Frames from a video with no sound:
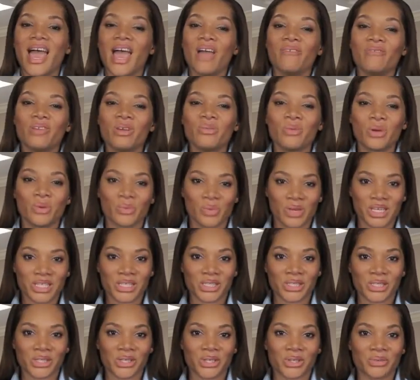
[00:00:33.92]
Everyone we
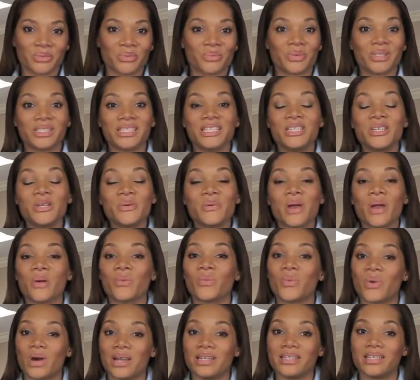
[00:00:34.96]
serve was new at
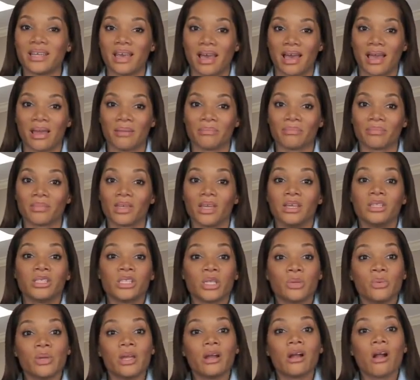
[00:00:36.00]
one time,
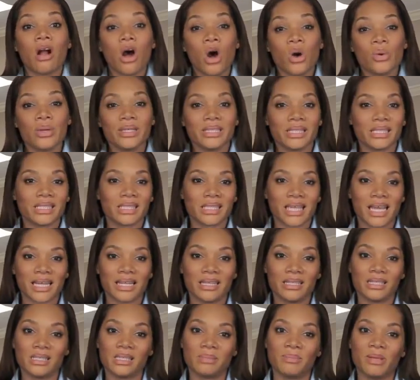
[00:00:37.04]
so we are always
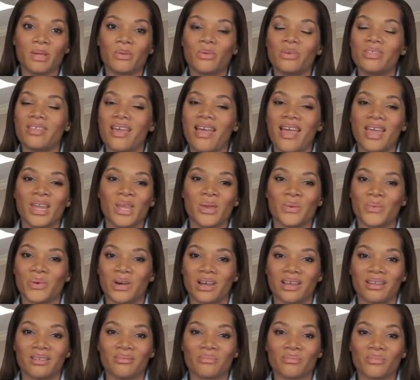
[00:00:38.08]
excited to speak with
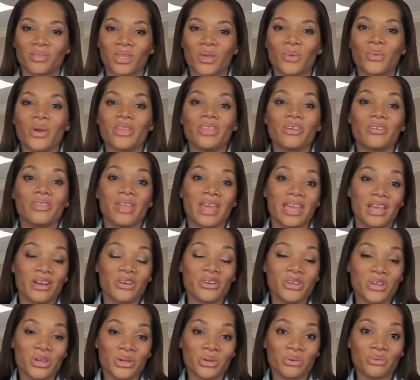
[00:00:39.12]
anyone, whether they are
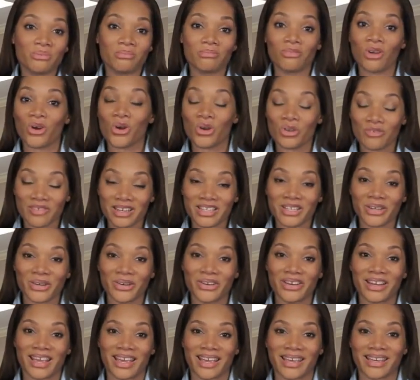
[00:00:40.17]
new or
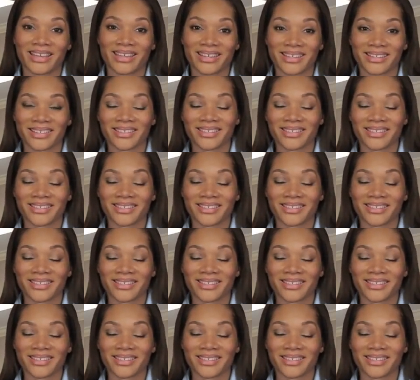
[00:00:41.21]
returning.